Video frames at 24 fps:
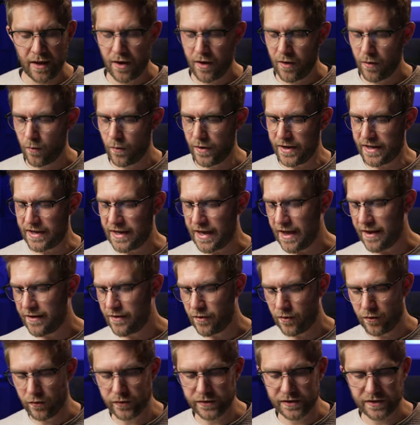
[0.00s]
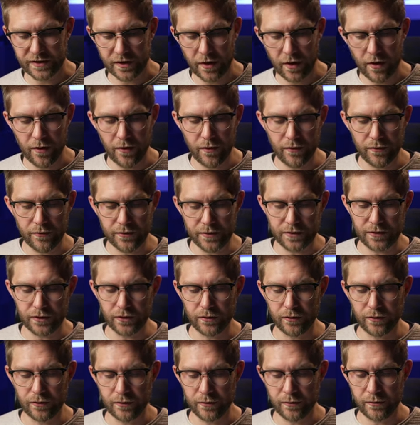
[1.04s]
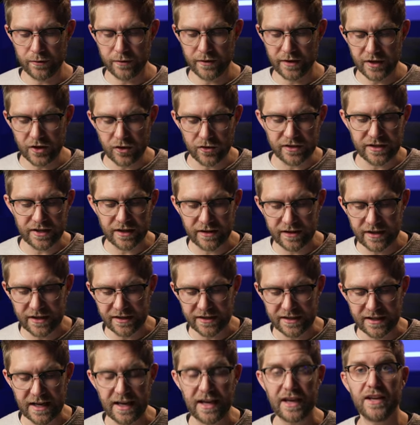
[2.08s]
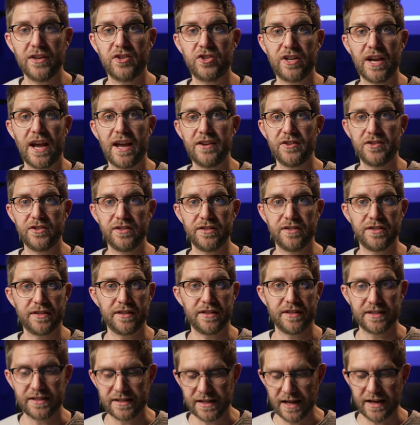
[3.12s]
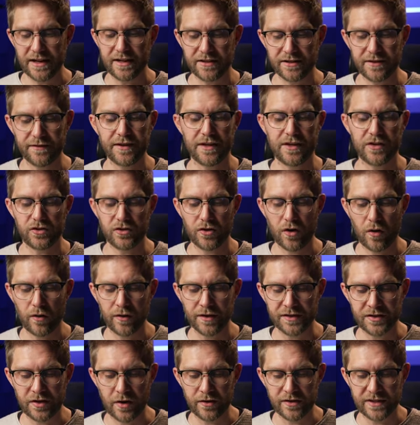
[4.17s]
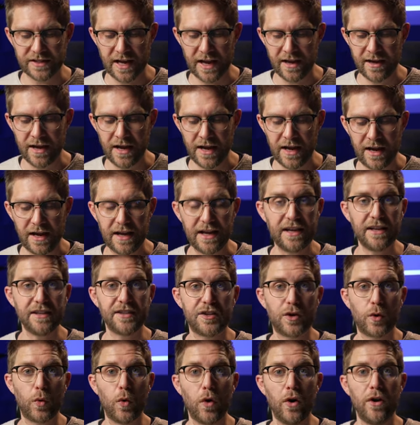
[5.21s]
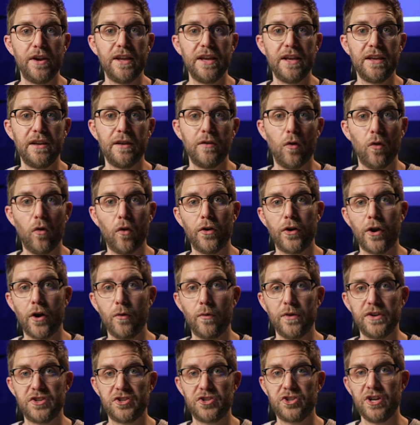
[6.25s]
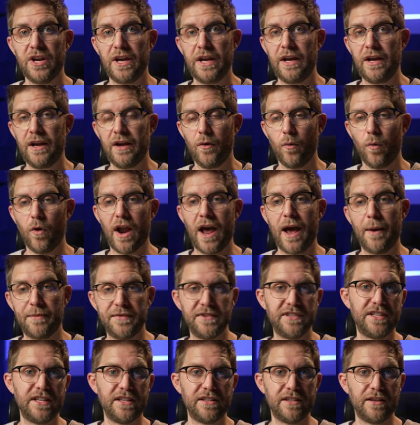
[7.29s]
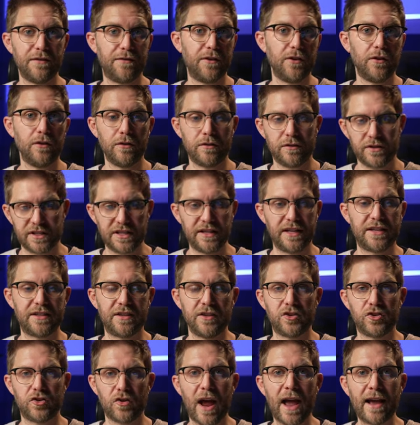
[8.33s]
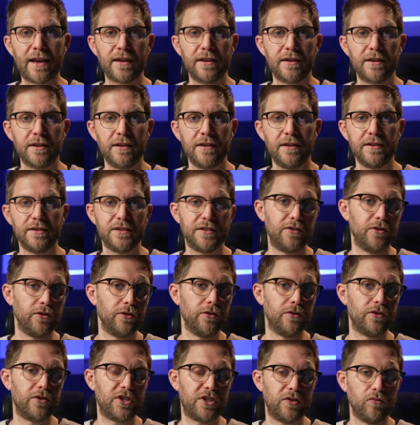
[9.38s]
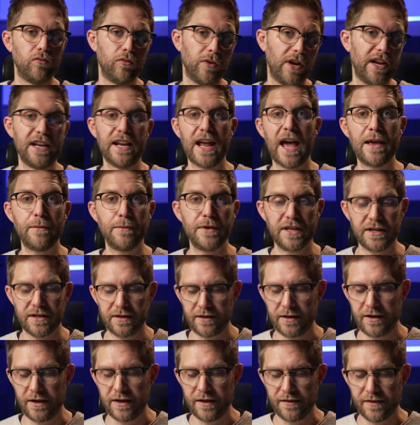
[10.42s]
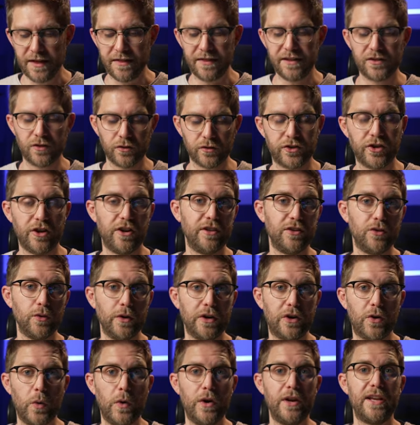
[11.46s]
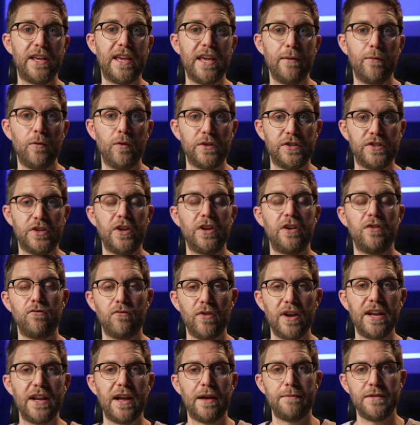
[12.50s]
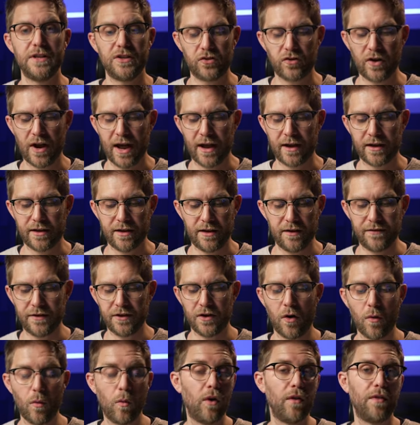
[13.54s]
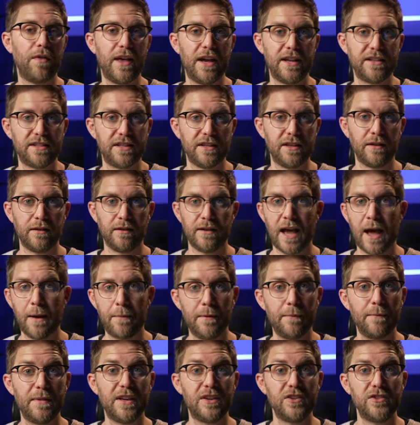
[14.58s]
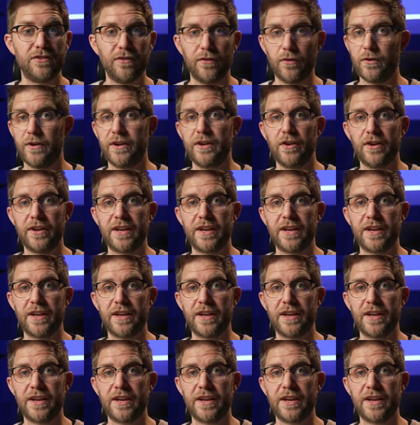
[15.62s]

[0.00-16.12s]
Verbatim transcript: We can also do the utilities here changes the settings of the controller. So say here's QWERTY Auto, which what happens is if you select a track to rename it, then this will turn into a QWERTY keyboard, so you can rename the track. If you don't want that to happen because you've already got a